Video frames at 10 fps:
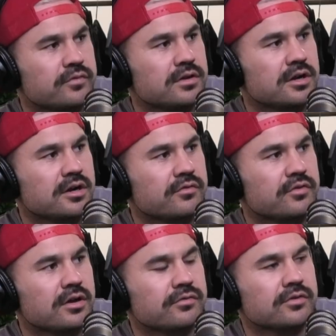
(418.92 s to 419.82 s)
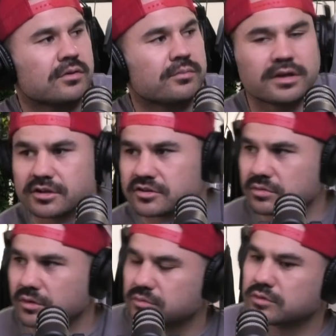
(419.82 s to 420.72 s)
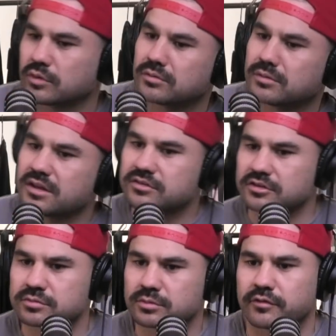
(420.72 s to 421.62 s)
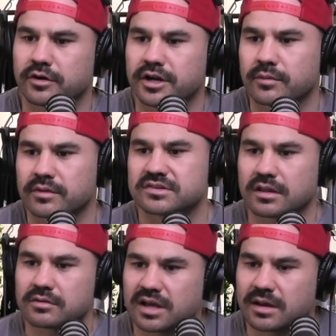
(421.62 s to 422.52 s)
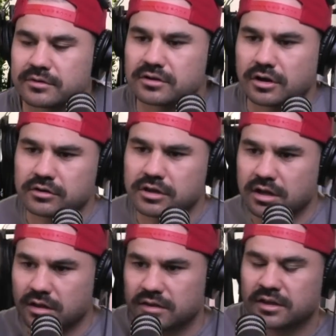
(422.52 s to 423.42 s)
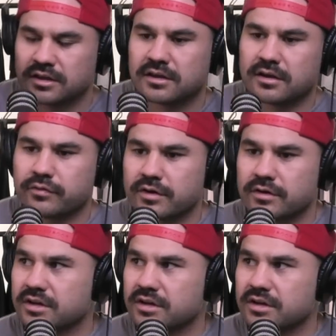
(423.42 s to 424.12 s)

don't know if you know off the top of your head, just as we're talking about this. I just want to find out what the salary cap is, and I'd get a fair indication.